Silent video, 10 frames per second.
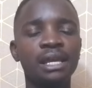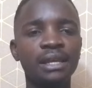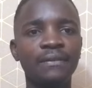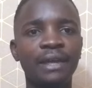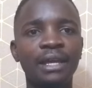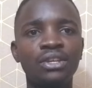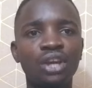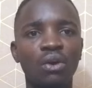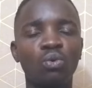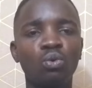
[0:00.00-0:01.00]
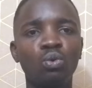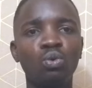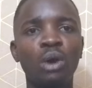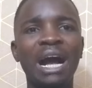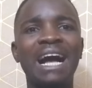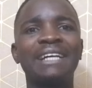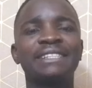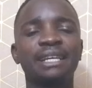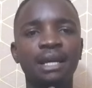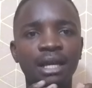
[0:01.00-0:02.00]
in the Nyahururu
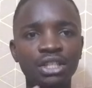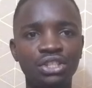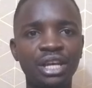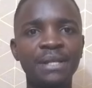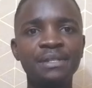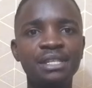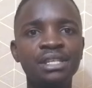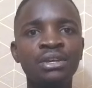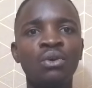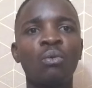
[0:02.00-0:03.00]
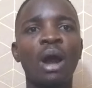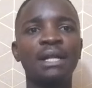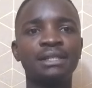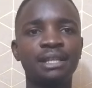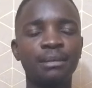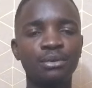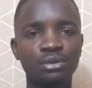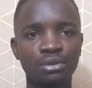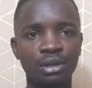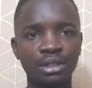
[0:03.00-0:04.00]
as Gen Z were
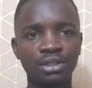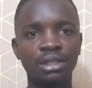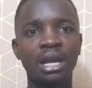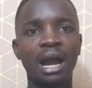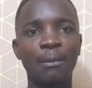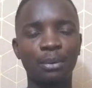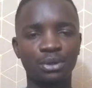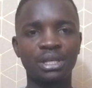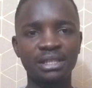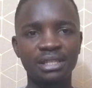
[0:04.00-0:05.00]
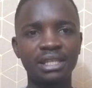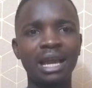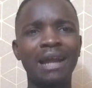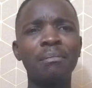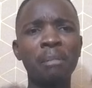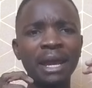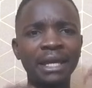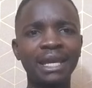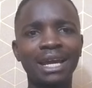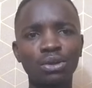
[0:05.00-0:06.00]
demonstrating, protesting, and
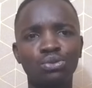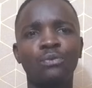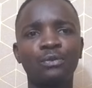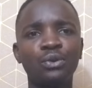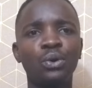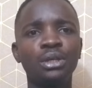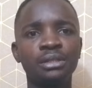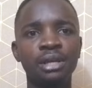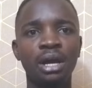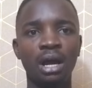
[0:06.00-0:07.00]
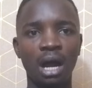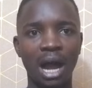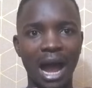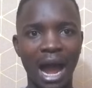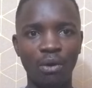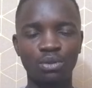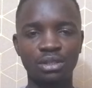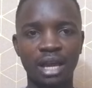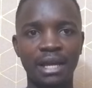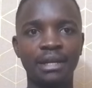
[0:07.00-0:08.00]
making a lot of noise
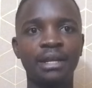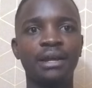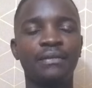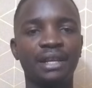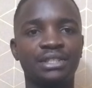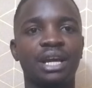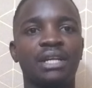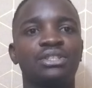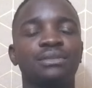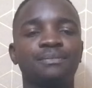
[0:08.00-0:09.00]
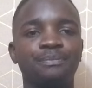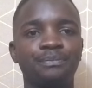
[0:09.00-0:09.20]
outside the church,